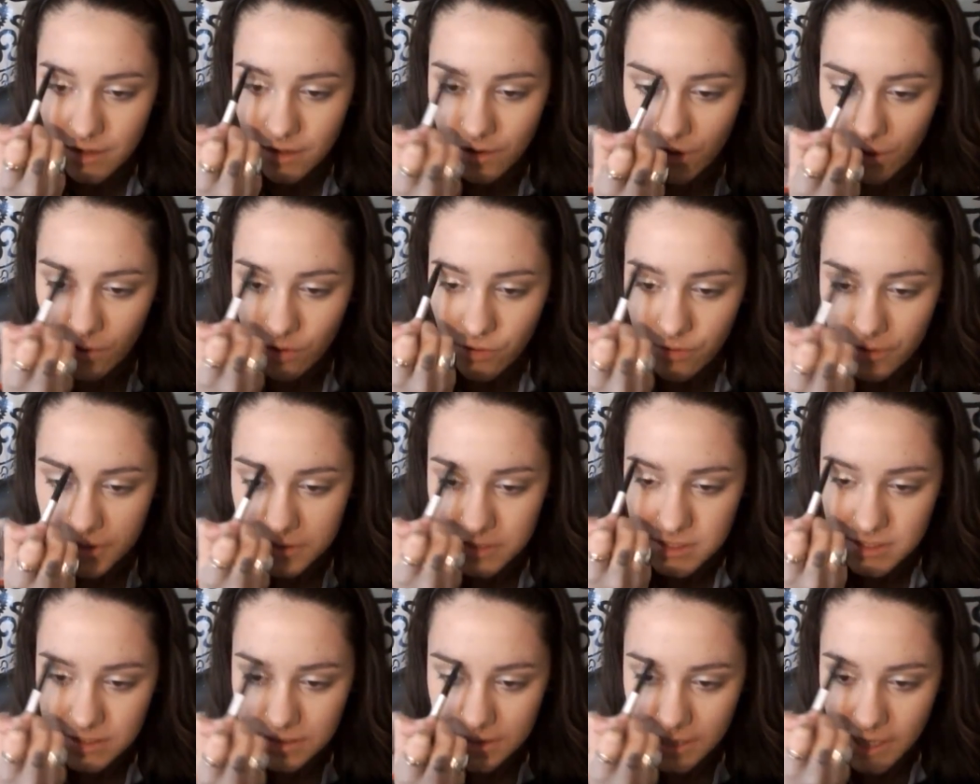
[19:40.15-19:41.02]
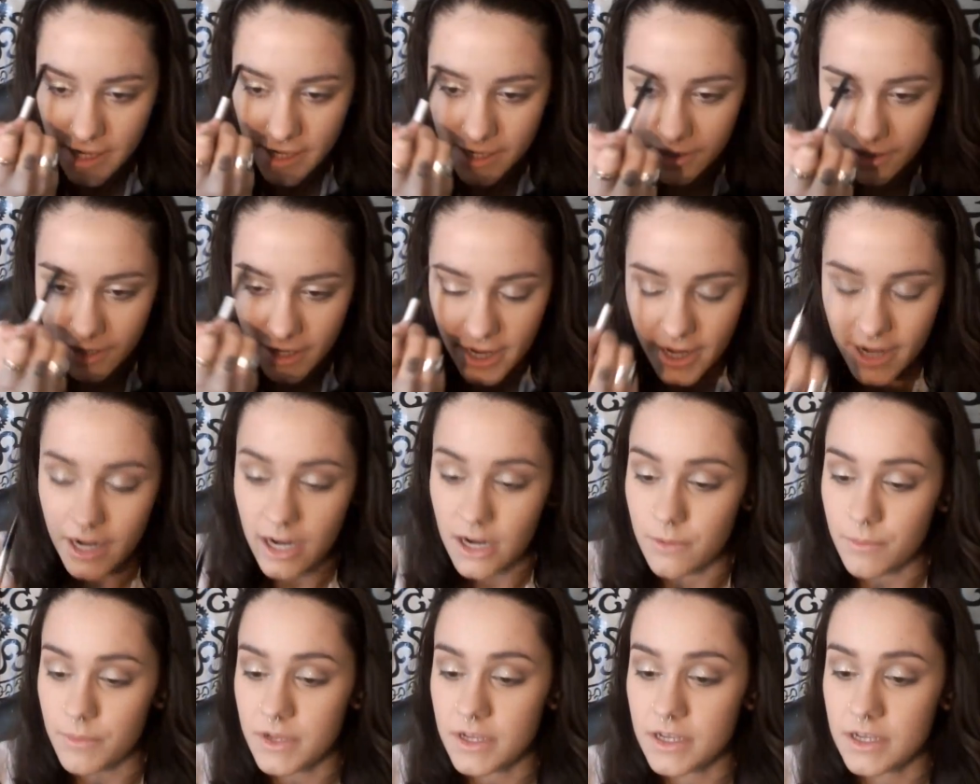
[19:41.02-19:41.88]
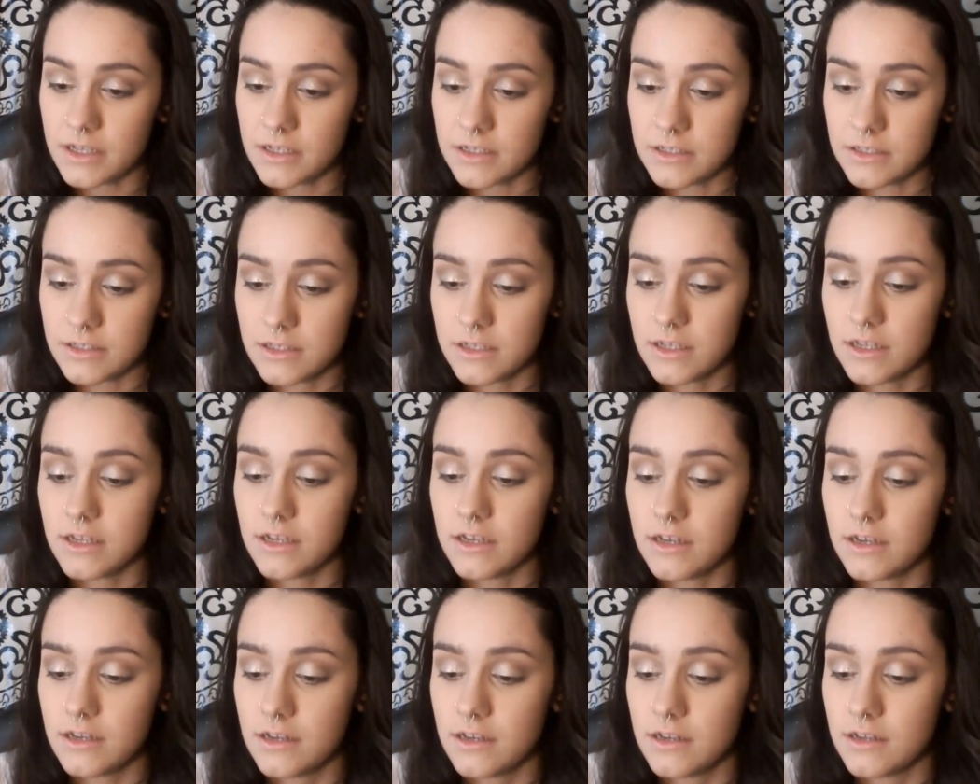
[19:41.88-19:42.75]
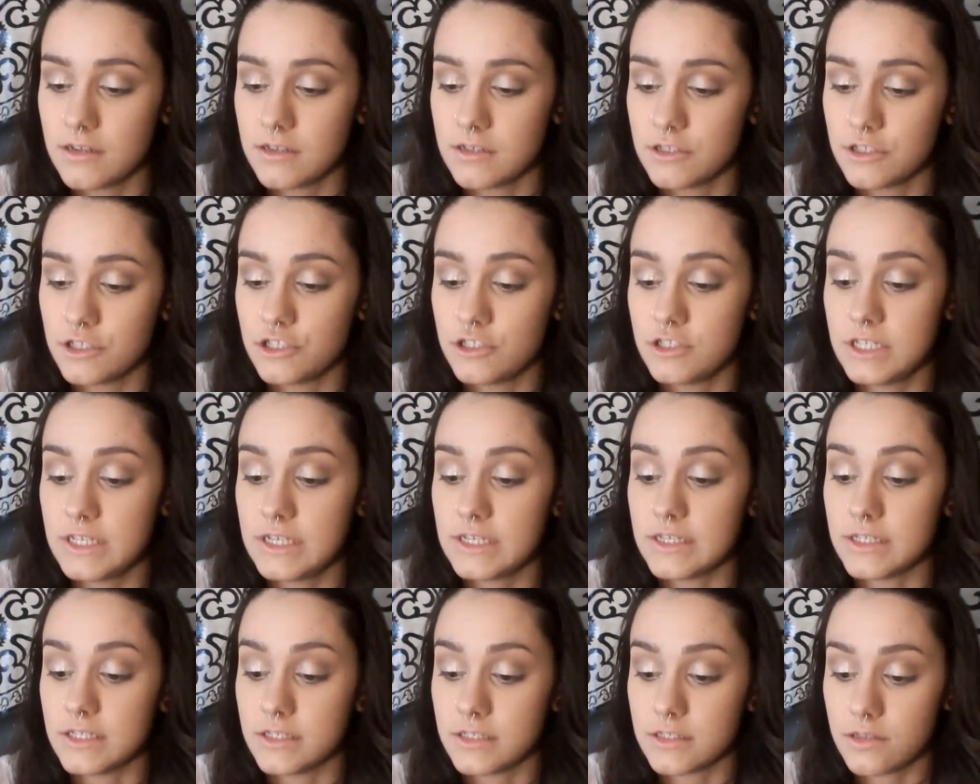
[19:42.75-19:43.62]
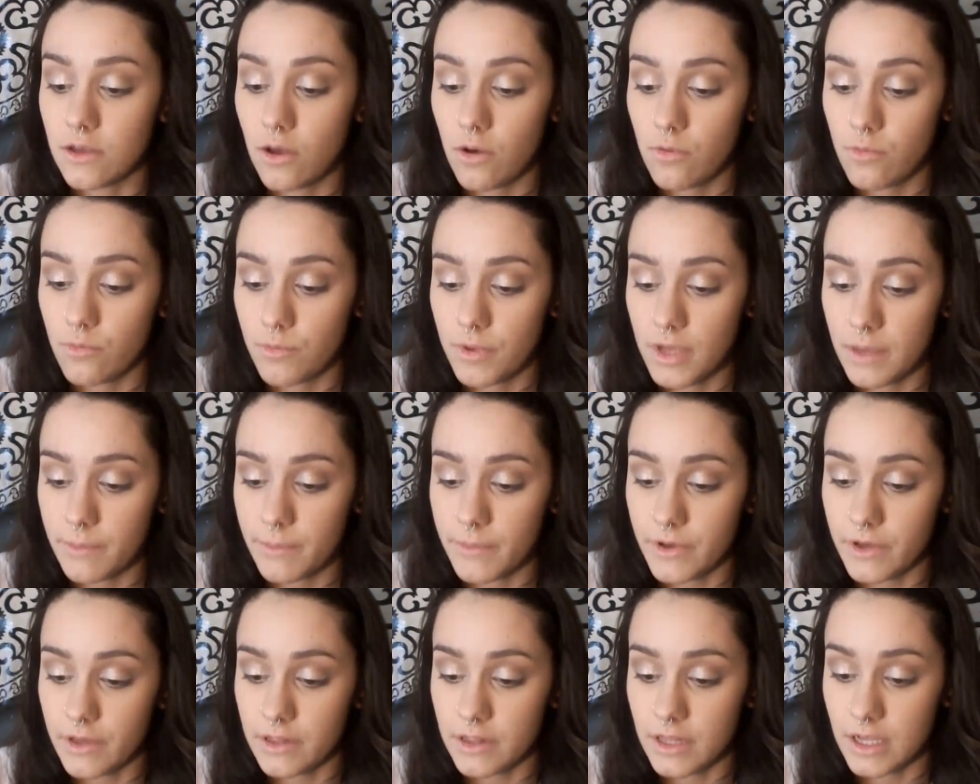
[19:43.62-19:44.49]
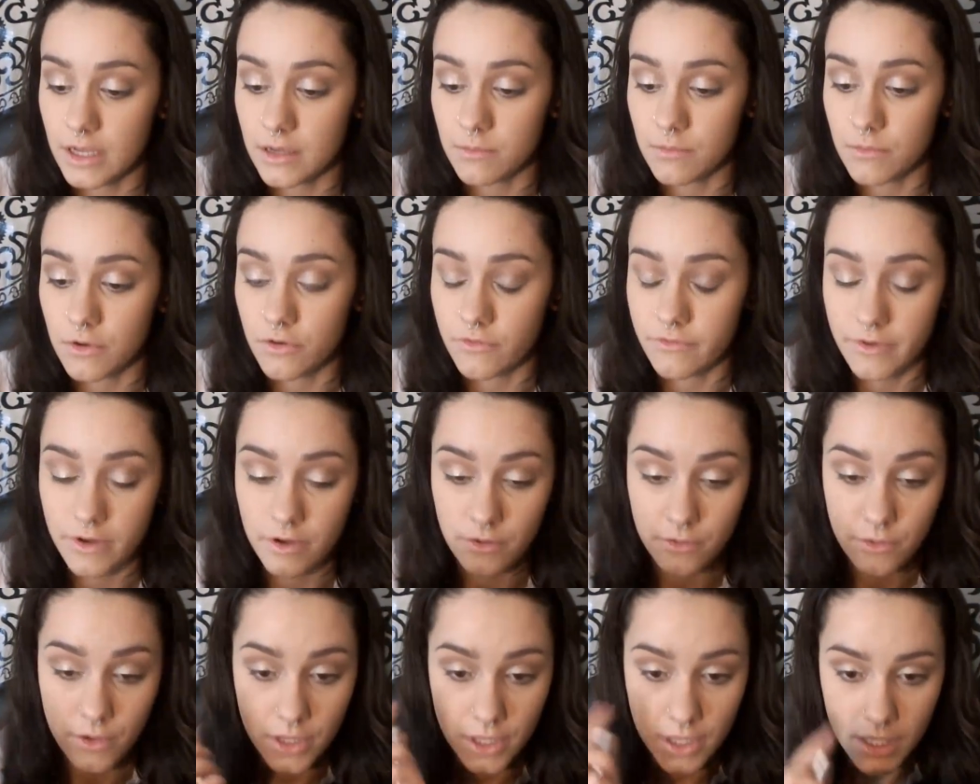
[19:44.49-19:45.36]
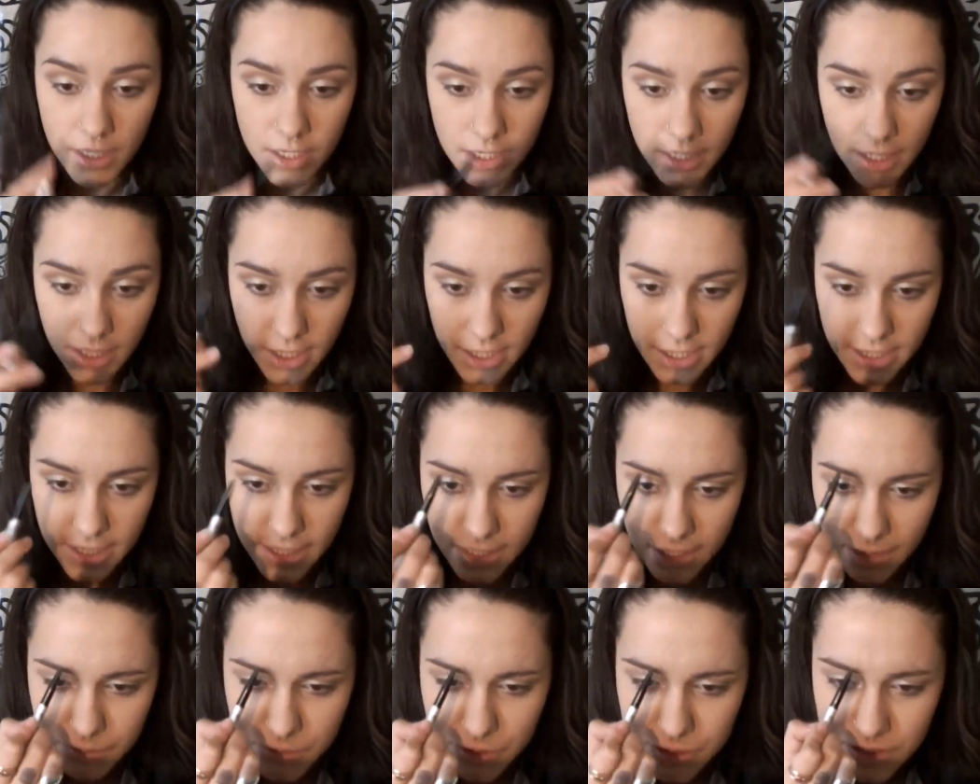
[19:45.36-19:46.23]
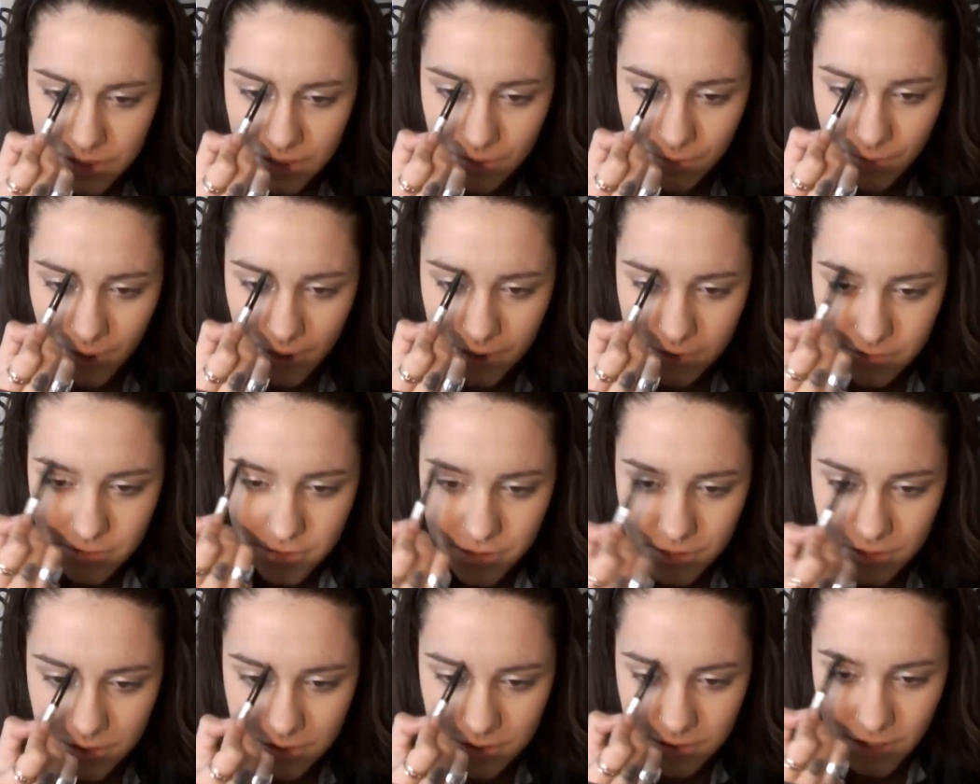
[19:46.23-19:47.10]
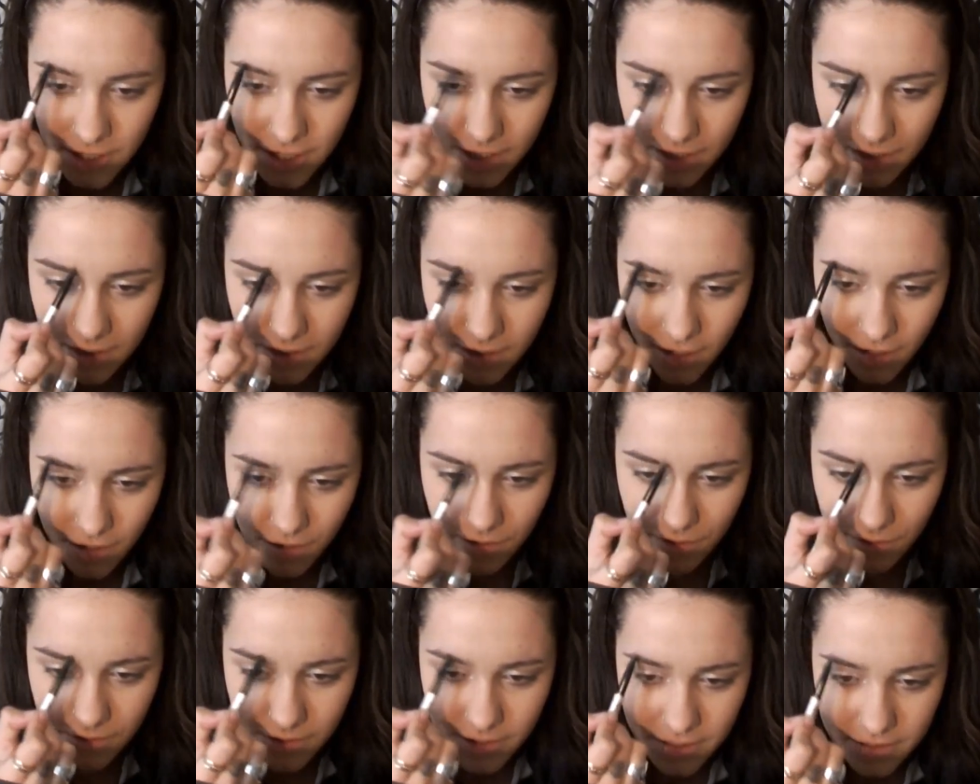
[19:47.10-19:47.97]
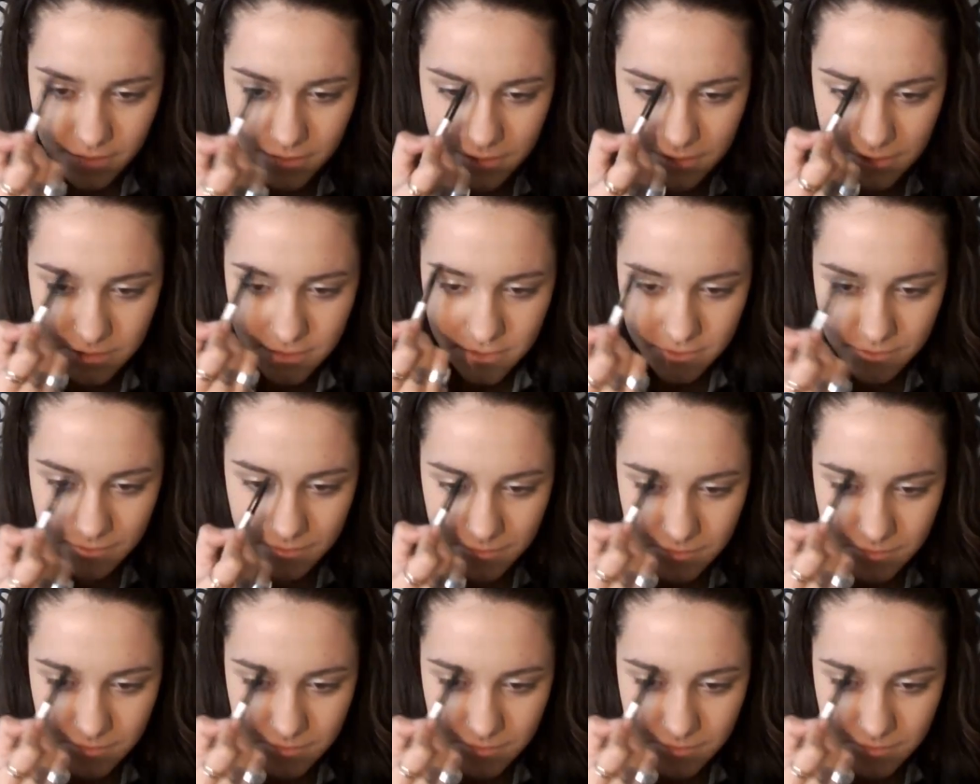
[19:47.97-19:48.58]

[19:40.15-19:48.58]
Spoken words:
always is dyeing her hair because she is salt and pepper like a mofo. And I'm just like, why don't you just let it go? Like, just,